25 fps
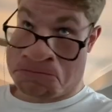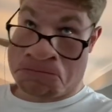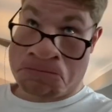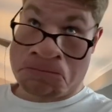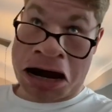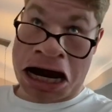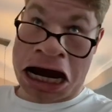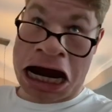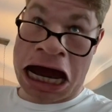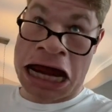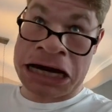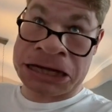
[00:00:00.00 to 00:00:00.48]

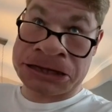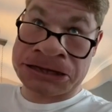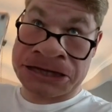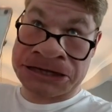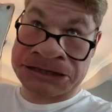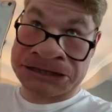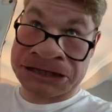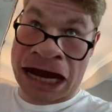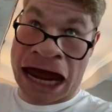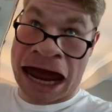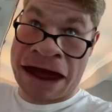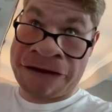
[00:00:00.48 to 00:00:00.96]
I got
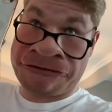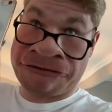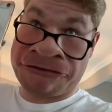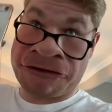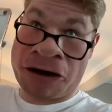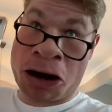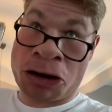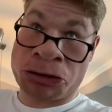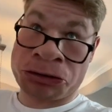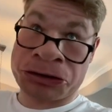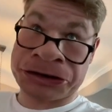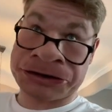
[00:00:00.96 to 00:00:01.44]
this
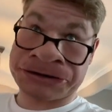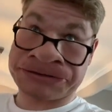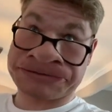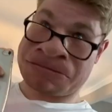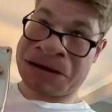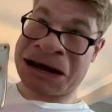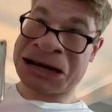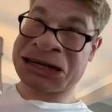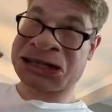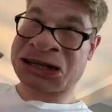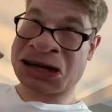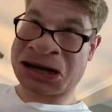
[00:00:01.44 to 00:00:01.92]
iPhone.
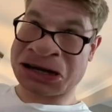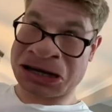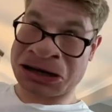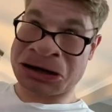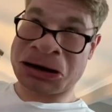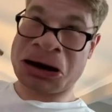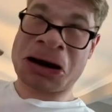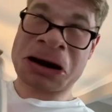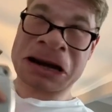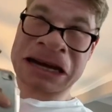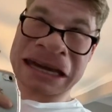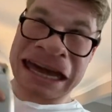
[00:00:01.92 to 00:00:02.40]
My
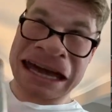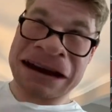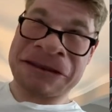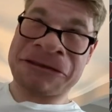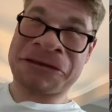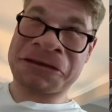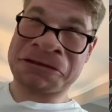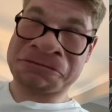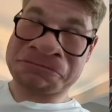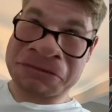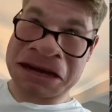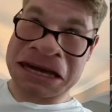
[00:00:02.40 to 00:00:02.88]
son-in-law get it
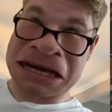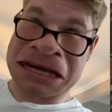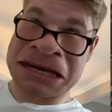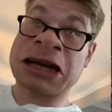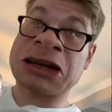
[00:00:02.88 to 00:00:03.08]
from me.